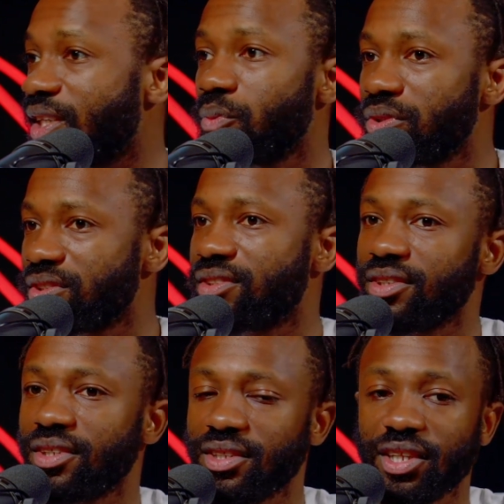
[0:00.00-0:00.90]
He wants
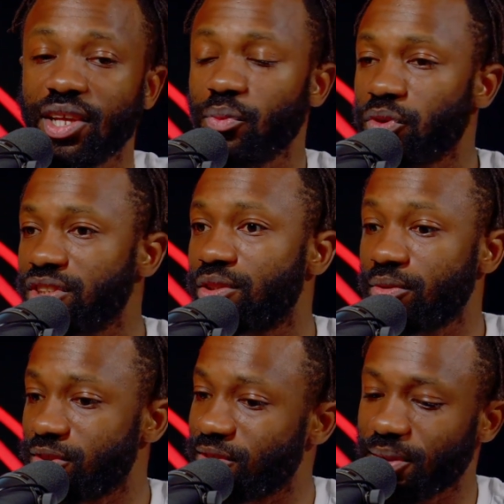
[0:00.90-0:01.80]

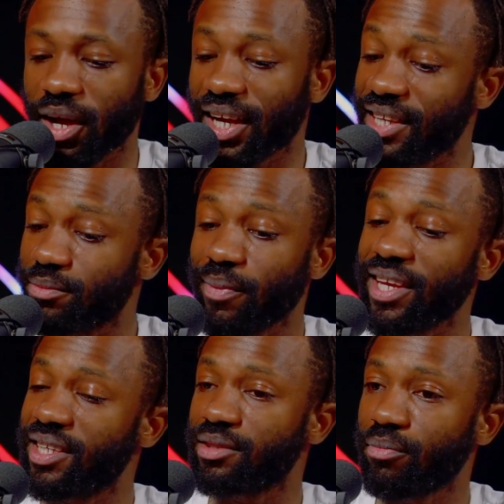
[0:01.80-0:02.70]
to, I guess,
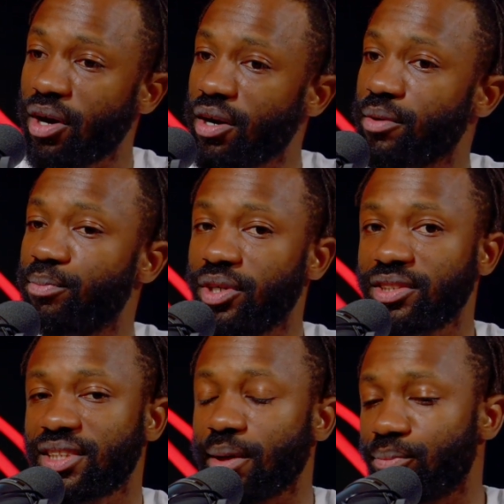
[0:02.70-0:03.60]
make his mark, put a
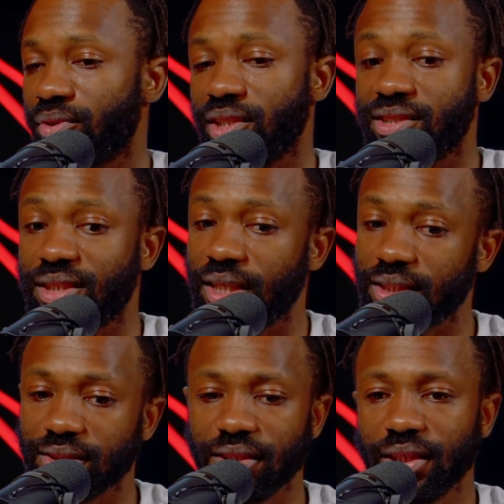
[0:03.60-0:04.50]
stamp on these
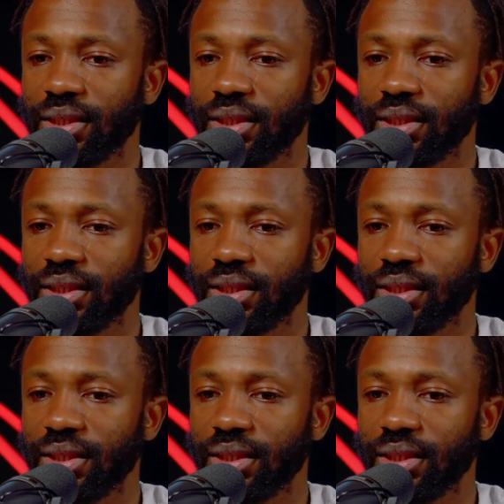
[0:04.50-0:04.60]
things.